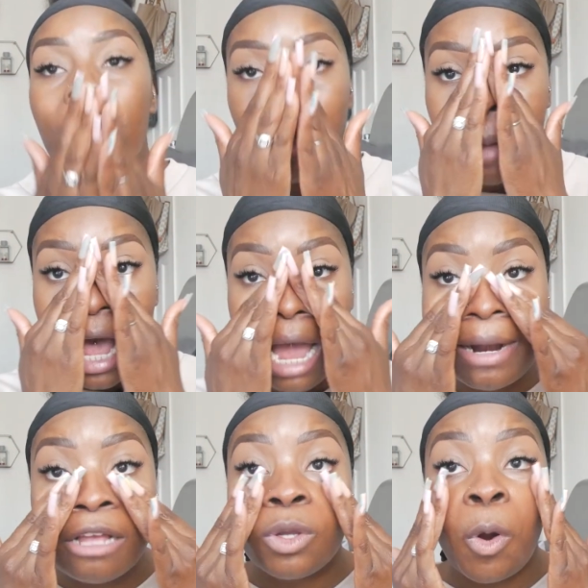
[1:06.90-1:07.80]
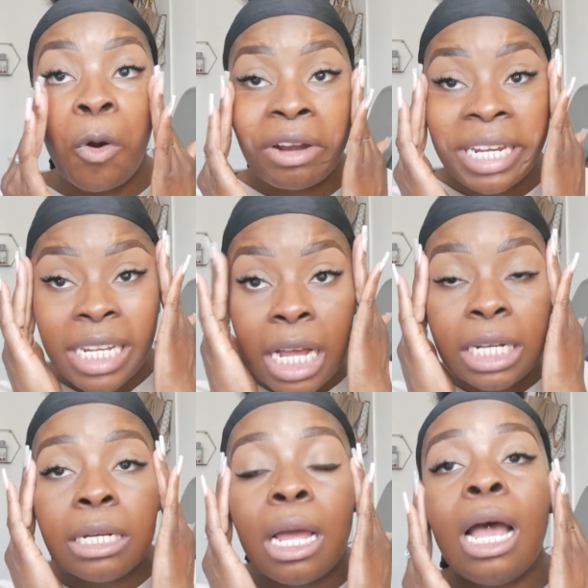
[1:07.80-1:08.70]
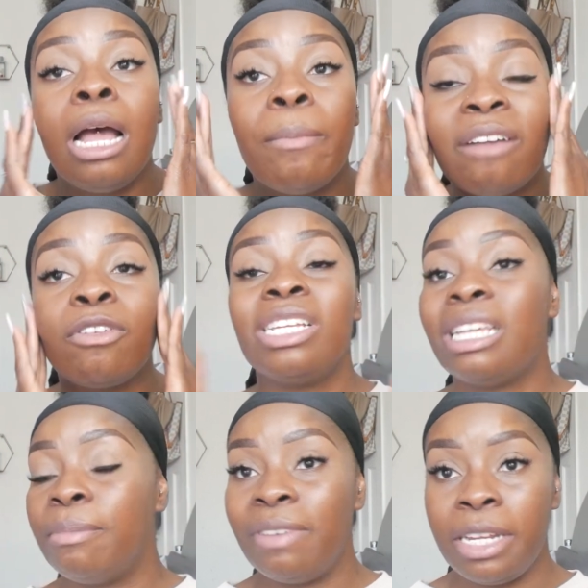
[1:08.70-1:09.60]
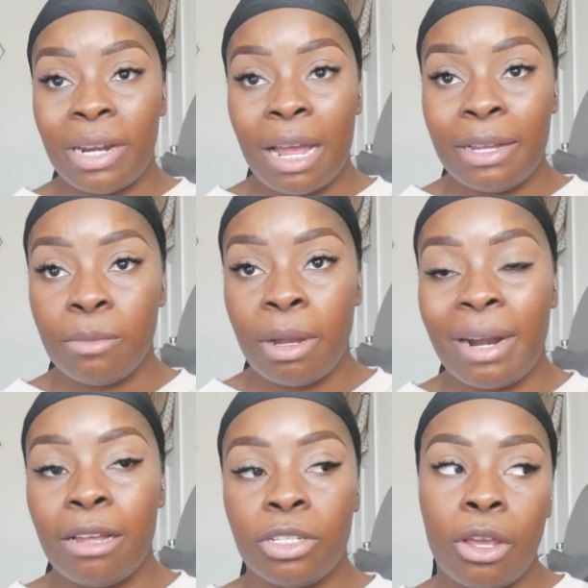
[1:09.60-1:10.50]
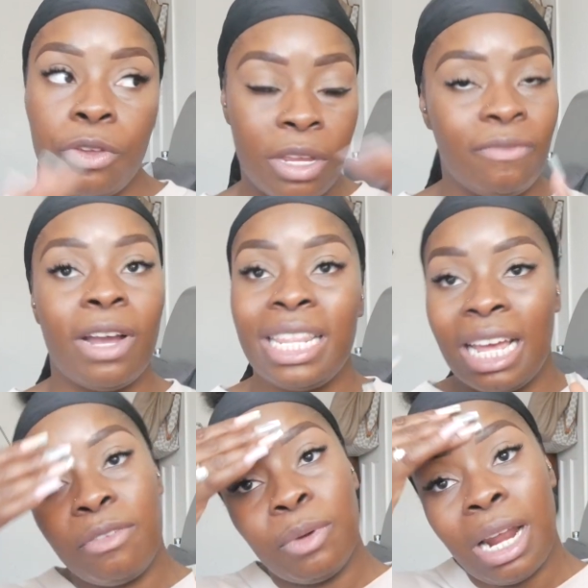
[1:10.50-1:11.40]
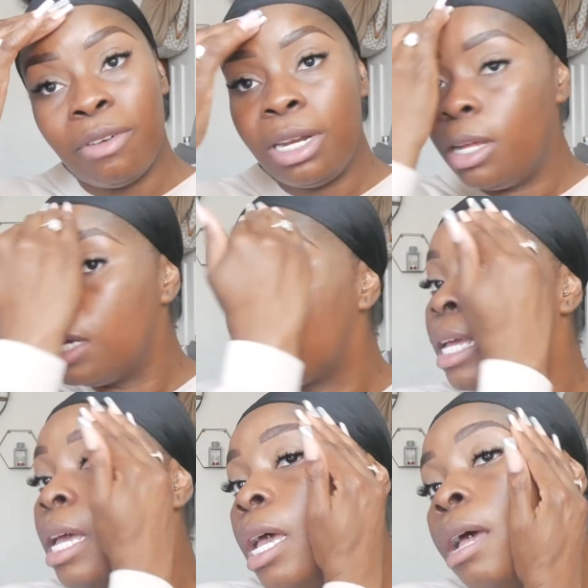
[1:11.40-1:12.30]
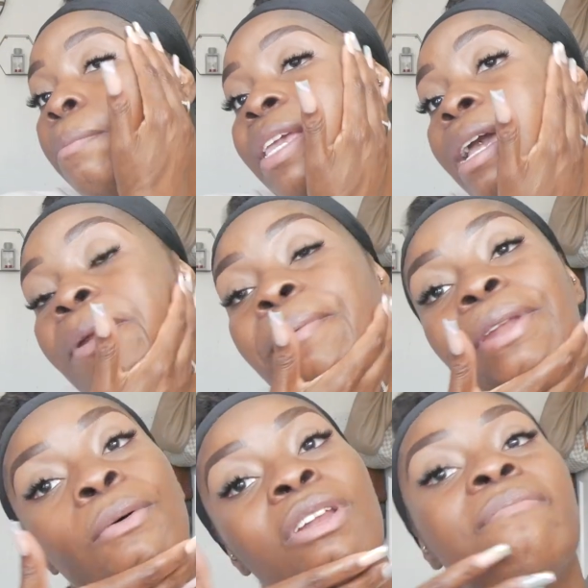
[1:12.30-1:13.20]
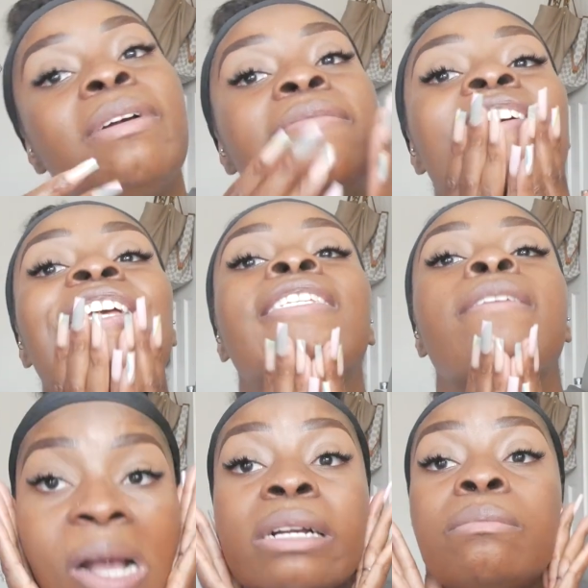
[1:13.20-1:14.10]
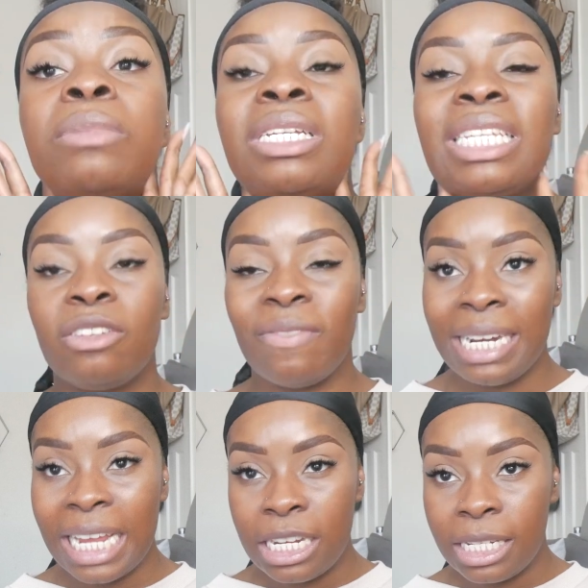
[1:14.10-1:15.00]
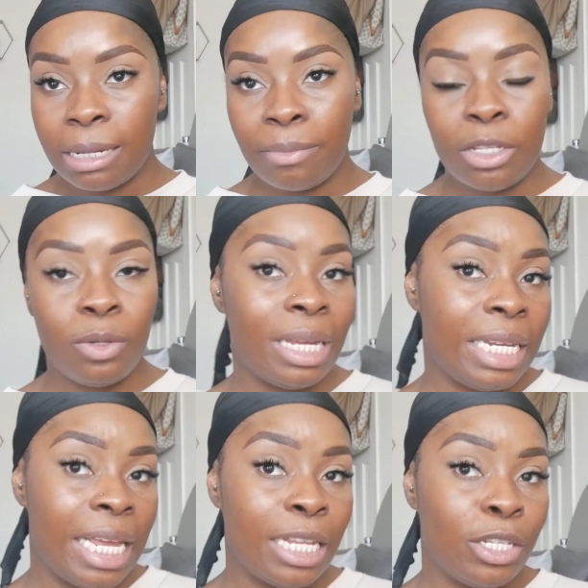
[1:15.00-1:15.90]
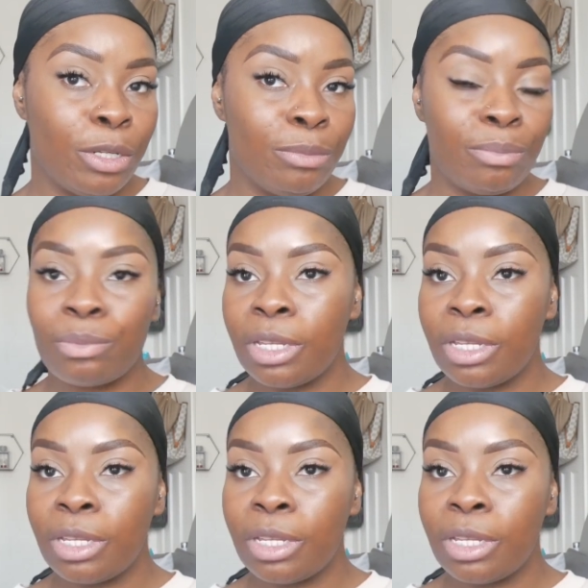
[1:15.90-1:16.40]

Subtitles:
Now my eyebrows are already done. I've got a separate video on how I do my brows, so you can find that if you want to have a look. But yeah, I'm going to put it all over my face because it gives your foundation something to adhere to.